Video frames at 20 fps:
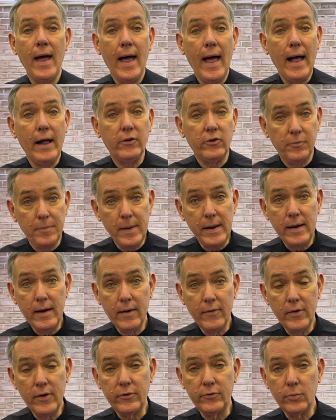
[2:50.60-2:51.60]
And speaking
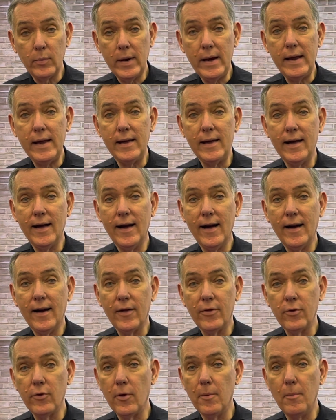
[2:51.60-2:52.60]
of this week,
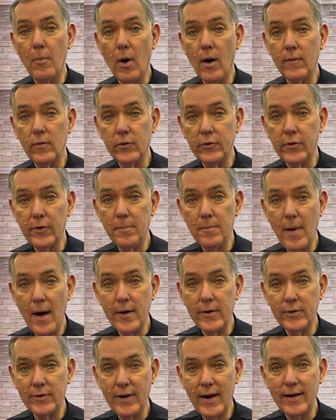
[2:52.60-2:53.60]
through the marvels of
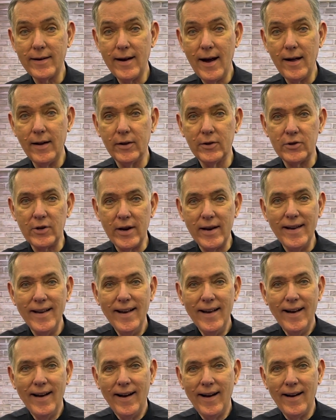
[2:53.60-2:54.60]
modern technology,
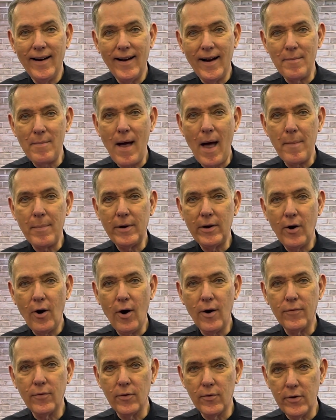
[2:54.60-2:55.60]
I'm happy to
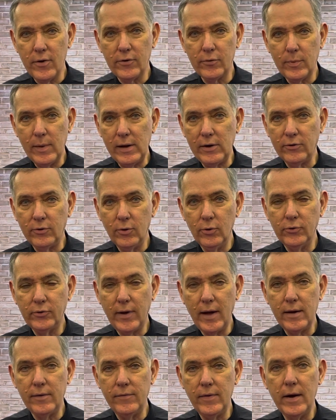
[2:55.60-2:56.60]
offer this week's
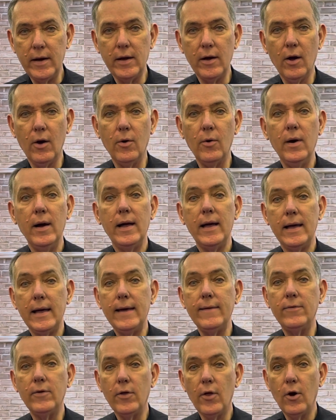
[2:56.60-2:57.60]
Tuesday video,
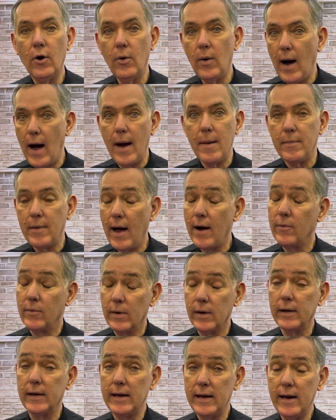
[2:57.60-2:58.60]
even though I'm not
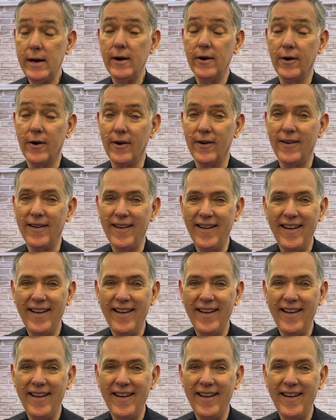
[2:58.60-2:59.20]
really here.